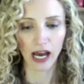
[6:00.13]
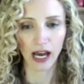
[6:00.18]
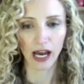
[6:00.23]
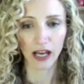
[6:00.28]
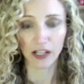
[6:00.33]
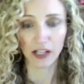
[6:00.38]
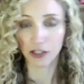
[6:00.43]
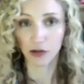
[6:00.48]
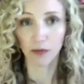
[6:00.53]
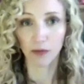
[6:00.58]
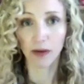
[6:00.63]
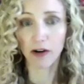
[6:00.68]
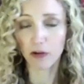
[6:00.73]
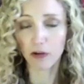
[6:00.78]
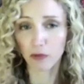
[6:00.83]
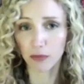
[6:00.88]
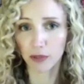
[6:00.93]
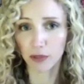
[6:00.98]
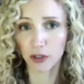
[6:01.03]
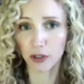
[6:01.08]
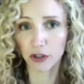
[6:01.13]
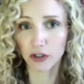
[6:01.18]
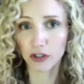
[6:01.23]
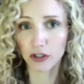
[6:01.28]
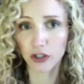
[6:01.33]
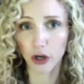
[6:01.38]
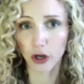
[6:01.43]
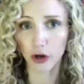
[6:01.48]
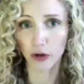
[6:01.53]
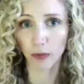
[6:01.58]
So a married woman couldn't
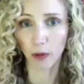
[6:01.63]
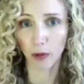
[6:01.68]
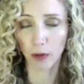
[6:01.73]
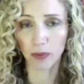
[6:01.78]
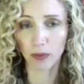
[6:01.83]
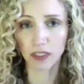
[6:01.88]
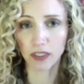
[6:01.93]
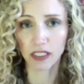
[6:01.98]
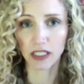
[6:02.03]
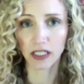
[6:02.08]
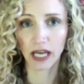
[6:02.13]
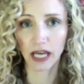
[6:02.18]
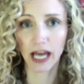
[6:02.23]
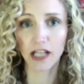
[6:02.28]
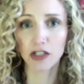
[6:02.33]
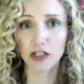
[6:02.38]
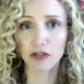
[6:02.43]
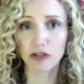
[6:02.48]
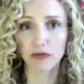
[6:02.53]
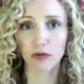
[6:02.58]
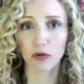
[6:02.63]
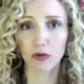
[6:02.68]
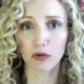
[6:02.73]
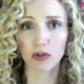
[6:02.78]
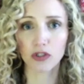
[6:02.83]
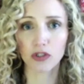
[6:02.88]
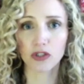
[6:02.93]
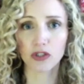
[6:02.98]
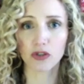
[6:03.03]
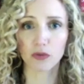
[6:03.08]
own property, and
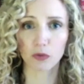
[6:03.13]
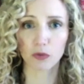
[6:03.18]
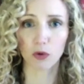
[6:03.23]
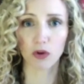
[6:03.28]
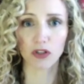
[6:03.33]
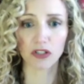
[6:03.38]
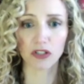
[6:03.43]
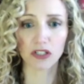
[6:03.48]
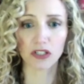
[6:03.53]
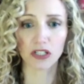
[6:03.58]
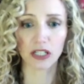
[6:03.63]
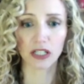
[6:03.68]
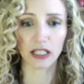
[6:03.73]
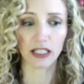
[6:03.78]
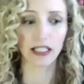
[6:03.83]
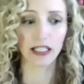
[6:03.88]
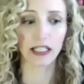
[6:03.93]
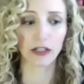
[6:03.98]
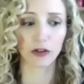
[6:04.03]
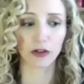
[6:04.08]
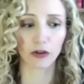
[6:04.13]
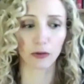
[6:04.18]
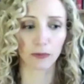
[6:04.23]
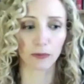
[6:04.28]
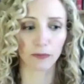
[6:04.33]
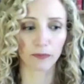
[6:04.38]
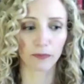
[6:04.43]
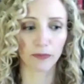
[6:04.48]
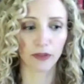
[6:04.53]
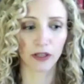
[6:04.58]
divorce was illegal.
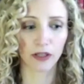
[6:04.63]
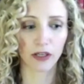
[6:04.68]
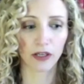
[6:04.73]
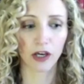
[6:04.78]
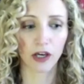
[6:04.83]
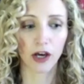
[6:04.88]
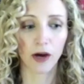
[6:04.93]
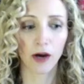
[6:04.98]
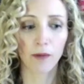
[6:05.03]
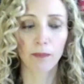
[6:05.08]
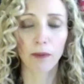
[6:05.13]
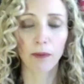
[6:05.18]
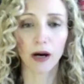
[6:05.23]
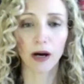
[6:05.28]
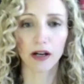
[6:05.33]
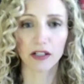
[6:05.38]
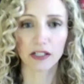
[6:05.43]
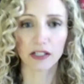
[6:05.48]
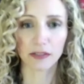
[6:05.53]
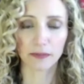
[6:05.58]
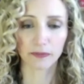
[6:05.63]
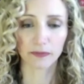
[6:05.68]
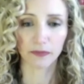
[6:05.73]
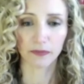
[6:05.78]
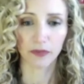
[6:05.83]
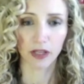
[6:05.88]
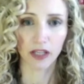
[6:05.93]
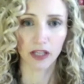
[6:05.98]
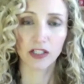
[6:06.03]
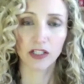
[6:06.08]
But
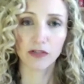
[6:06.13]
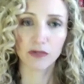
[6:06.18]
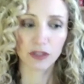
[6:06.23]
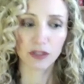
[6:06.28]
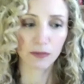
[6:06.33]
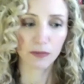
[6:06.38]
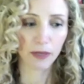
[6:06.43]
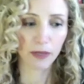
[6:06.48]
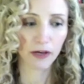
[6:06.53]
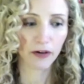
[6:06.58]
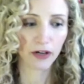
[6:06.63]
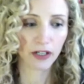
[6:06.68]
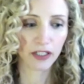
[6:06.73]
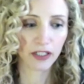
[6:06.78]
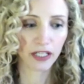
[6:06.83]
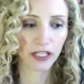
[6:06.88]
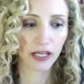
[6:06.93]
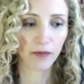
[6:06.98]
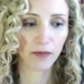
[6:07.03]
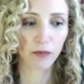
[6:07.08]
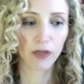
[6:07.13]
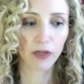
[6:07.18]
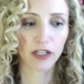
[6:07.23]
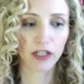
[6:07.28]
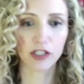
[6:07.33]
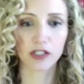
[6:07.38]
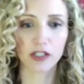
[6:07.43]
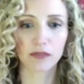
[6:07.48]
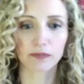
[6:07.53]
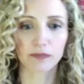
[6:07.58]
this was a period in
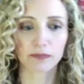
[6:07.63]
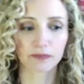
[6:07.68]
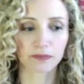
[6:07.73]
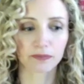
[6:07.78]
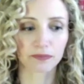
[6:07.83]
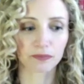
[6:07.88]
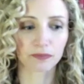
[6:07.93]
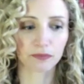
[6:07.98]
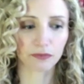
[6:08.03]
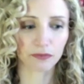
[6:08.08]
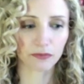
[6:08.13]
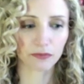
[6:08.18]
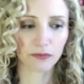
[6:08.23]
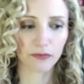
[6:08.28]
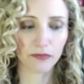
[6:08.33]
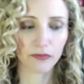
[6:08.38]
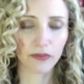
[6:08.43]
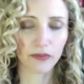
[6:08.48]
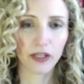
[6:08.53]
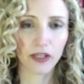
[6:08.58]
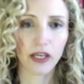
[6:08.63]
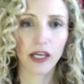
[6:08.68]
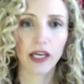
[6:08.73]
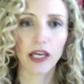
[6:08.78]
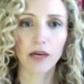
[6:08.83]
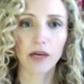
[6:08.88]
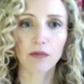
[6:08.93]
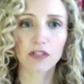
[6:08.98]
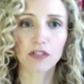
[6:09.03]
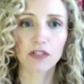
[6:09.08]
which
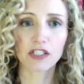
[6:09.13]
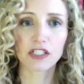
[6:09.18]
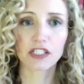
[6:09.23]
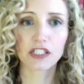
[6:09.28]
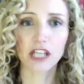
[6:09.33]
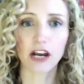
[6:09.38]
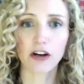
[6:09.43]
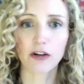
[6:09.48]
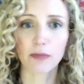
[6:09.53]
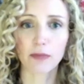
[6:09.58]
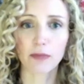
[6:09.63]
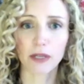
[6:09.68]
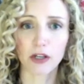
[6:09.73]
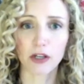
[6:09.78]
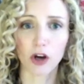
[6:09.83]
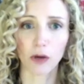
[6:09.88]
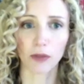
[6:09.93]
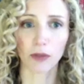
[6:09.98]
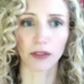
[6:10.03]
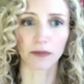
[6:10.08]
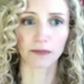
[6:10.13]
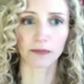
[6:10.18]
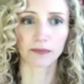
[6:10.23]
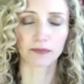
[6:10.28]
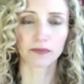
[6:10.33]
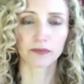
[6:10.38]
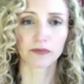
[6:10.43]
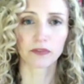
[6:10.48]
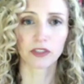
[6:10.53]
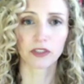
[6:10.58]
it was terribly common
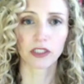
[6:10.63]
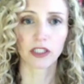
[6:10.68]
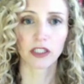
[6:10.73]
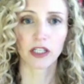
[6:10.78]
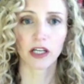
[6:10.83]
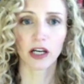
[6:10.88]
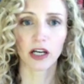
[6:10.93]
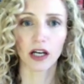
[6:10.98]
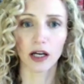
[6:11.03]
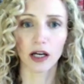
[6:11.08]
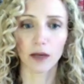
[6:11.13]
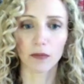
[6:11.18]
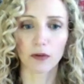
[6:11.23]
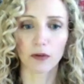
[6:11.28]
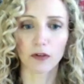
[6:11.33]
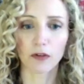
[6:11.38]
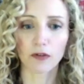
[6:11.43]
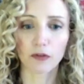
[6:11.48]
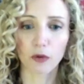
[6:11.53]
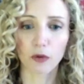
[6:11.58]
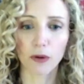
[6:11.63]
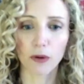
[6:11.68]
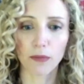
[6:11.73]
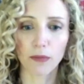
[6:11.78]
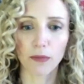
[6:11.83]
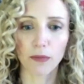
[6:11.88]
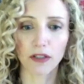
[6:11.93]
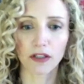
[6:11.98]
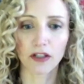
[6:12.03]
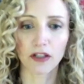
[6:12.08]
um, for
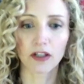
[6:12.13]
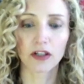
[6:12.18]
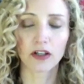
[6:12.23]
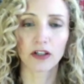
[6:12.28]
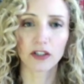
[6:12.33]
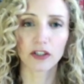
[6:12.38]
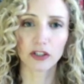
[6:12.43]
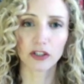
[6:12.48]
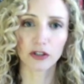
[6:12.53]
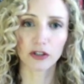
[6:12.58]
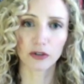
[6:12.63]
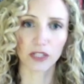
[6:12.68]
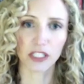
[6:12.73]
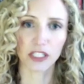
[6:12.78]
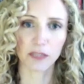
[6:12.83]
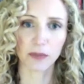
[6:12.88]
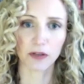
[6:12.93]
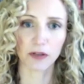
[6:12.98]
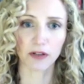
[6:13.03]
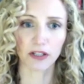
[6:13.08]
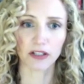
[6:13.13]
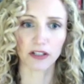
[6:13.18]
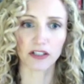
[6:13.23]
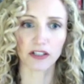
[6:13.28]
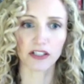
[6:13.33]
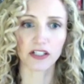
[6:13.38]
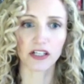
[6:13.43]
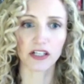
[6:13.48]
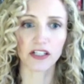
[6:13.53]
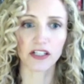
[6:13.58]
women to
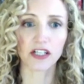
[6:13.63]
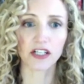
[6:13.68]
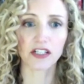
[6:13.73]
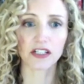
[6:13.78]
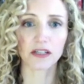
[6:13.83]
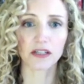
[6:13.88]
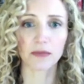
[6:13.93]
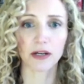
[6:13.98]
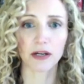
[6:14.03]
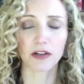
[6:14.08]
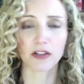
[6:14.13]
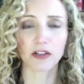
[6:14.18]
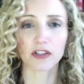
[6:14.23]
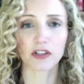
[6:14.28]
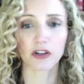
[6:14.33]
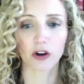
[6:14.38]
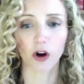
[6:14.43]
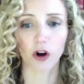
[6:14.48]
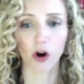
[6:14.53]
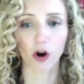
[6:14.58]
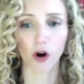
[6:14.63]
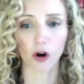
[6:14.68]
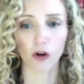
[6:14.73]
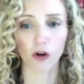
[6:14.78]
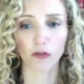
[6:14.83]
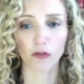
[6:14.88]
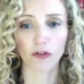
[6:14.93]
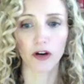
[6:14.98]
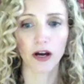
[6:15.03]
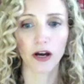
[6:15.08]
experience a certain amount
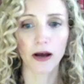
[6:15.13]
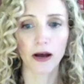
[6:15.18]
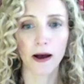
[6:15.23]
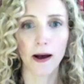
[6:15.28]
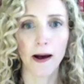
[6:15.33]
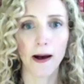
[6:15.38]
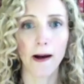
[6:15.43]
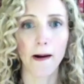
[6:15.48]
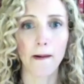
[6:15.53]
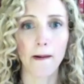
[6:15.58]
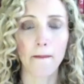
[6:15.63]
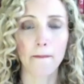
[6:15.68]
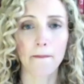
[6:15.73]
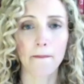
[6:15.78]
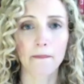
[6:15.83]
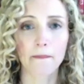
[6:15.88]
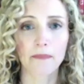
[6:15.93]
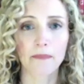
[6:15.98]
of um,